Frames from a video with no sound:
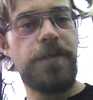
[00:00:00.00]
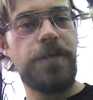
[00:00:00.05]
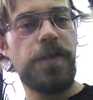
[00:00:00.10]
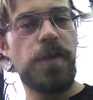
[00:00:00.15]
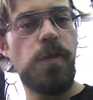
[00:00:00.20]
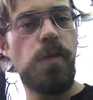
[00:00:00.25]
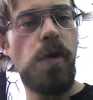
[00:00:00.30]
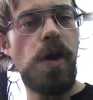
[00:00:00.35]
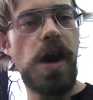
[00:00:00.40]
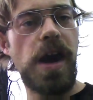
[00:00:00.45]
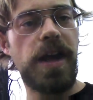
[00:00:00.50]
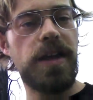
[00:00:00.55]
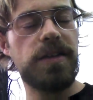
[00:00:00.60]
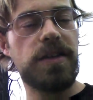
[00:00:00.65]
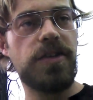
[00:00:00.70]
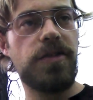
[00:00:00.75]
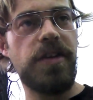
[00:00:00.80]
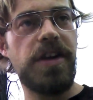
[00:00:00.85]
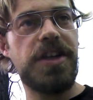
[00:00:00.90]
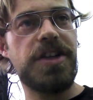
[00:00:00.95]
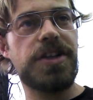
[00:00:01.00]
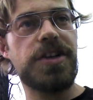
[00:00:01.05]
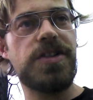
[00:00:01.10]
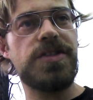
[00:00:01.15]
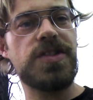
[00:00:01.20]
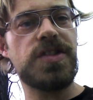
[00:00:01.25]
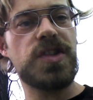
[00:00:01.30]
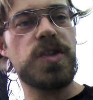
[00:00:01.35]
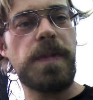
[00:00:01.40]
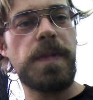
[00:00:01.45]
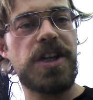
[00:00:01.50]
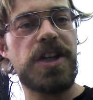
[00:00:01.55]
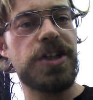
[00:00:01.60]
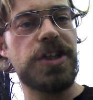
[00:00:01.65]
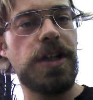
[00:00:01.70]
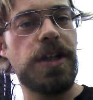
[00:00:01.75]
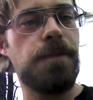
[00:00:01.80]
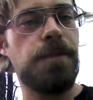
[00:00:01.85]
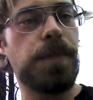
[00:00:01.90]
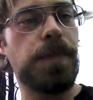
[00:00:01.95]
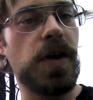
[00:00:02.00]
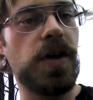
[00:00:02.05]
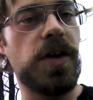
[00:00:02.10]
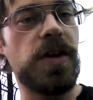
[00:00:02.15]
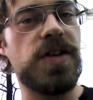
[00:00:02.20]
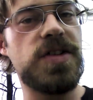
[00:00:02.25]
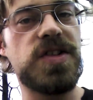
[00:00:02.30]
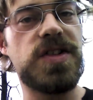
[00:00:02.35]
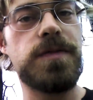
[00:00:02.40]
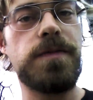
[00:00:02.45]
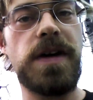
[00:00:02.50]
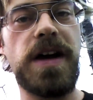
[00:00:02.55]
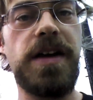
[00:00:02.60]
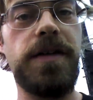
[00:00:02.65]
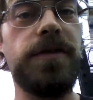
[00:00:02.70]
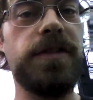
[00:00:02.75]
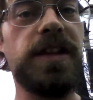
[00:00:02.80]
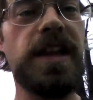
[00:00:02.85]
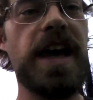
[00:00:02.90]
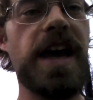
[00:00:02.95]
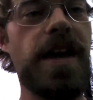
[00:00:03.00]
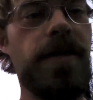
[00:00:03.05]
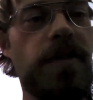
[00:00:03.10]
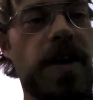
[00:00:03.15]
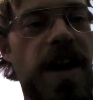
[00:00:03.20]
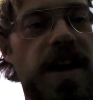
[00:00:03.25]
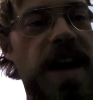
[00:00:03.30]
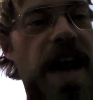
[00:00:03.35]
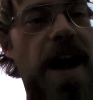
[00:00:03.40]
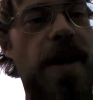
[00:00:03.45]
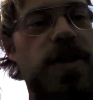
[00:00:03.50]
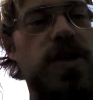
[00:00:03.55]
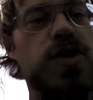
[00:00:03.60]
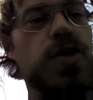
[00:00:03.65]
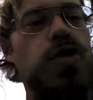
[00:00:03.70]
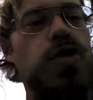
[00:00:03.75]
for wild creatures, especially birds. My land right now is